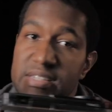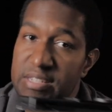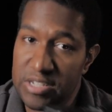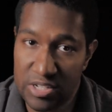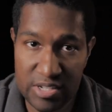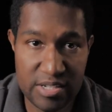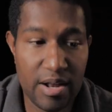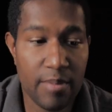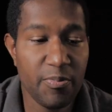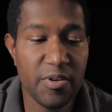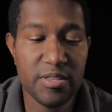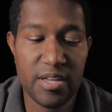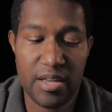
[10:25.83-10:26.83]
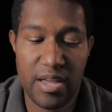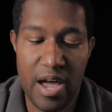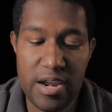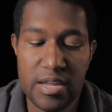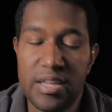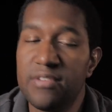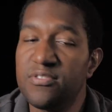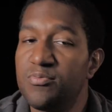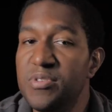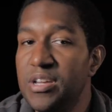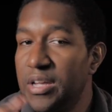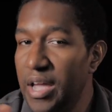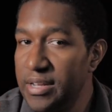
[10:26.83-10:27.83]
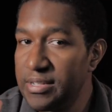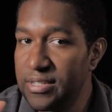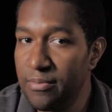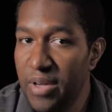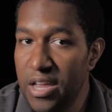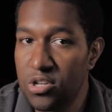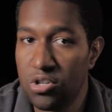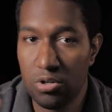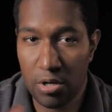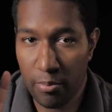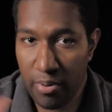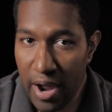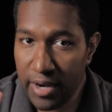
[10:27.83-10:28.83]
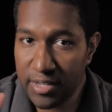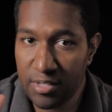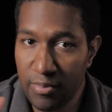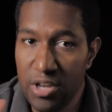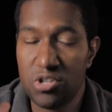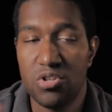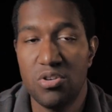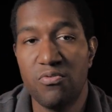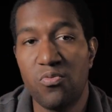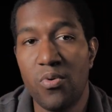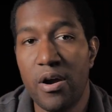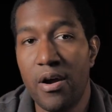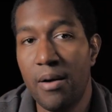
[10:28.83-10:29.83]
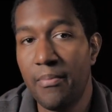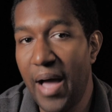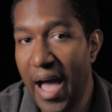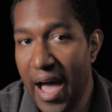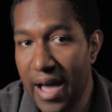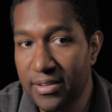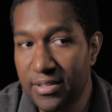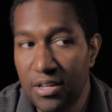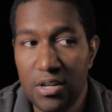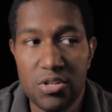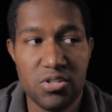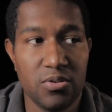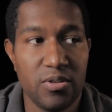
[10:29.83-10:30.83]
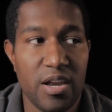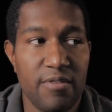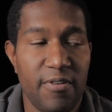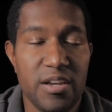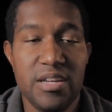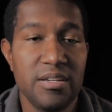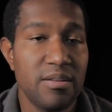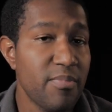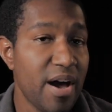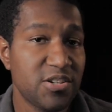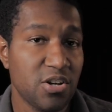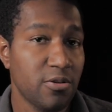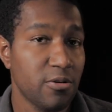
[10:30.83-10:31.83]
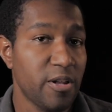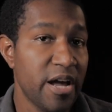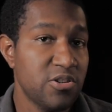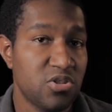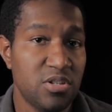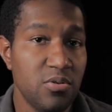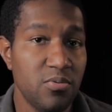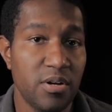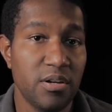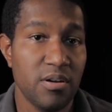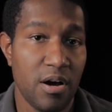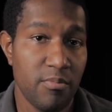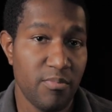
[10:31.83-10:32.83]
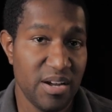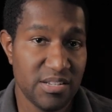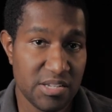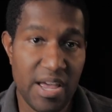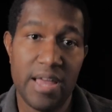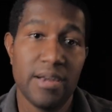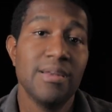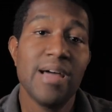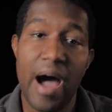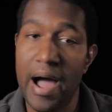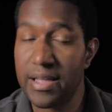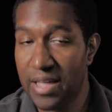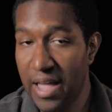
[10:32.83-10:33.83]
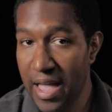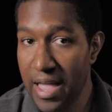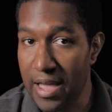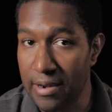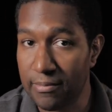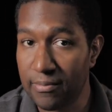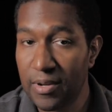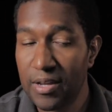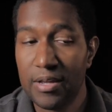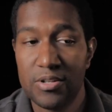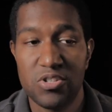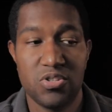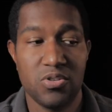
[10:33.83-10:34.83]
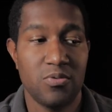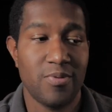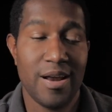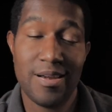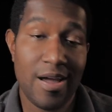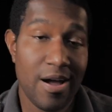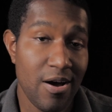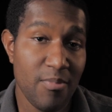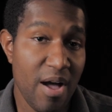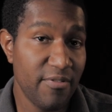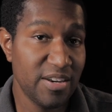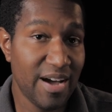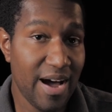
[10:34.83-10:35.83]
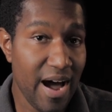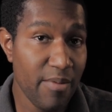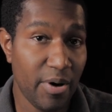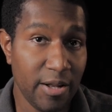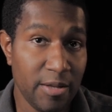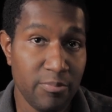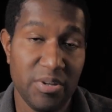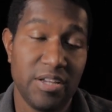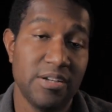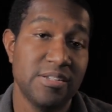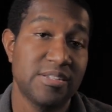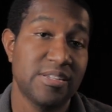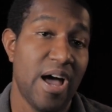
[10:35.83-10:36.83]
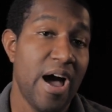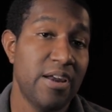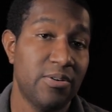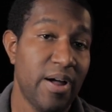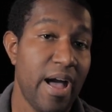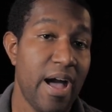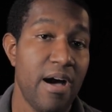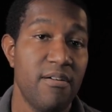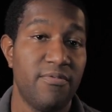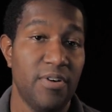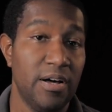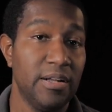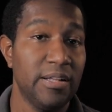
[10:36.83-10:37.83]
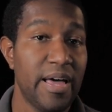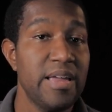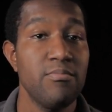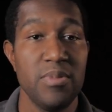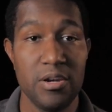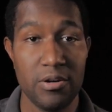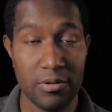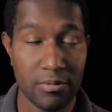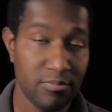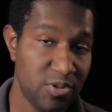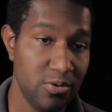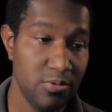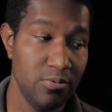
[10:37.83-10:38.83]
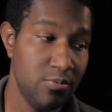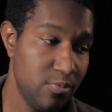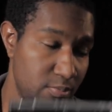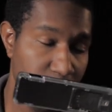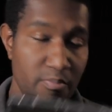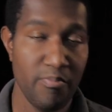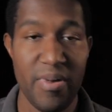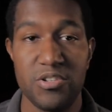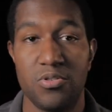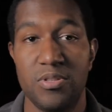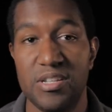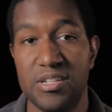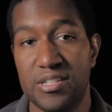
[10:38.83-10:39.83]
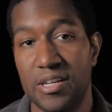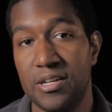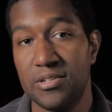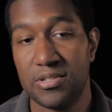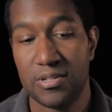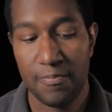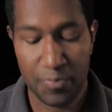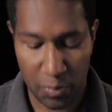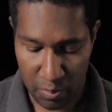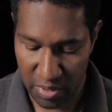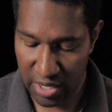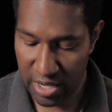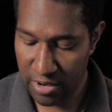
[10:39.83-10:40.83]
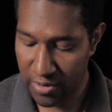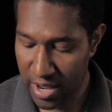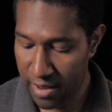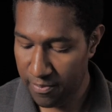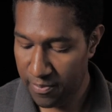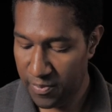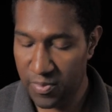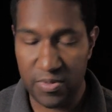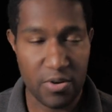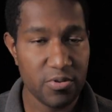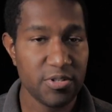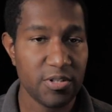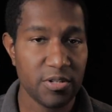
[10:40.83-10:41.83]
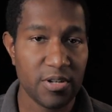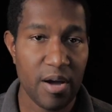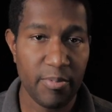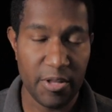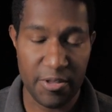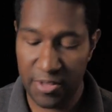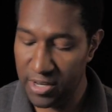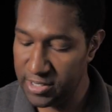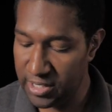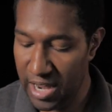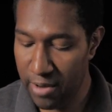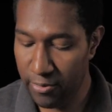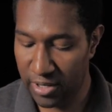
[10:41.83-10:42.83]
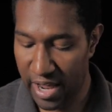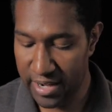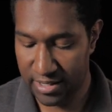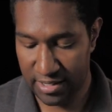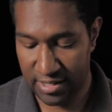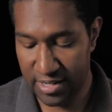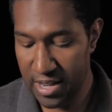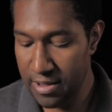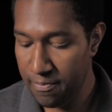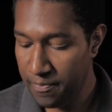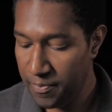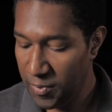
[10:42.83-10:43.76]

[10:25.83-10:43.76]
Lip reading: Just something that kind of gives me a guesstimation, an approximation of where I'm at, so that if I need to match other lights to it on my set, I can. So right now I'm having to eyeball it because I don't have a light meter to measure these things. But anyway, those are the couple of things that I would like to see.